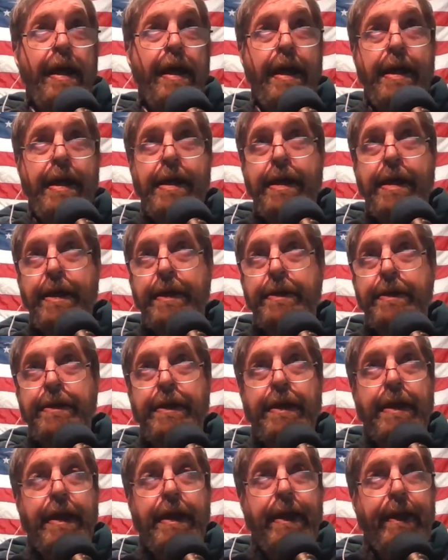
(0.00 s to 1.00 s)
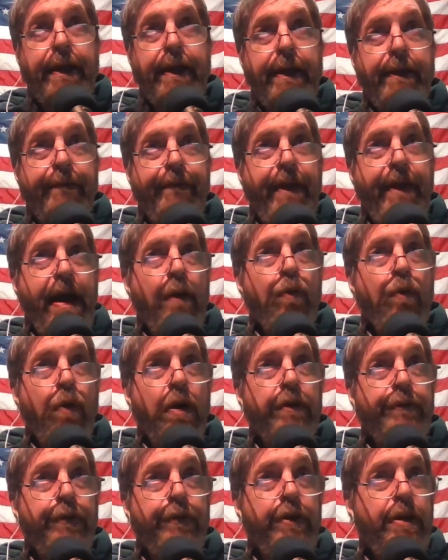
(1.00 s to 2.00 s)
And if that
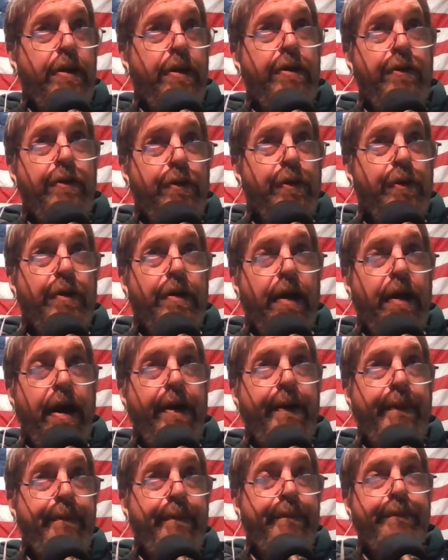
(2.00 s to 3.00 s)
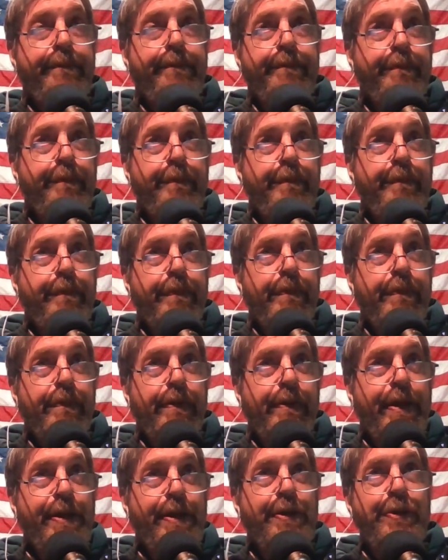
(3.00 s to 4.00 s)
works for you,
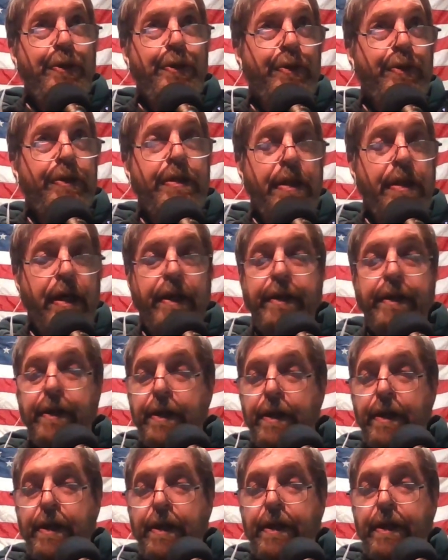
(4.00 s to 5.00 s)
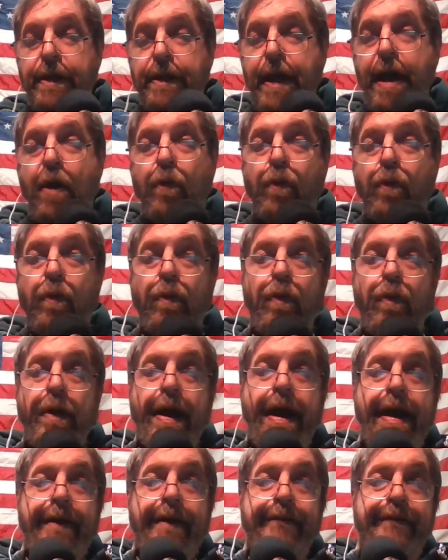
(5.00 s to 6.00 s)
then you're doing good. Now, what
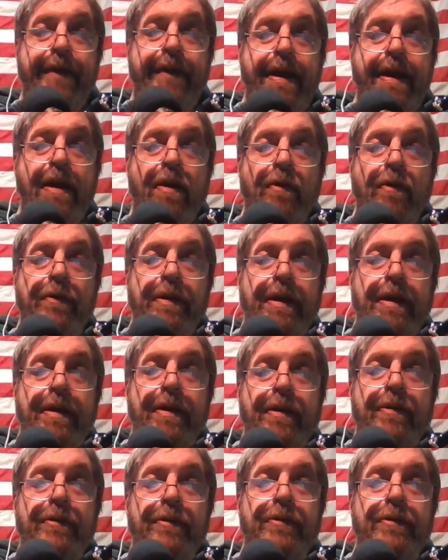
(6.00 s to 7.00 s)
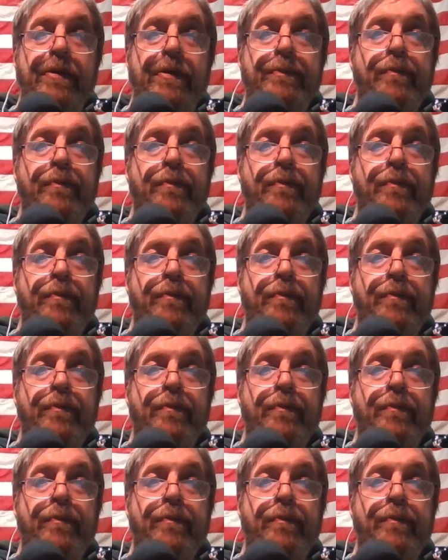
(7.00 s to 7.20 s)
I have found is,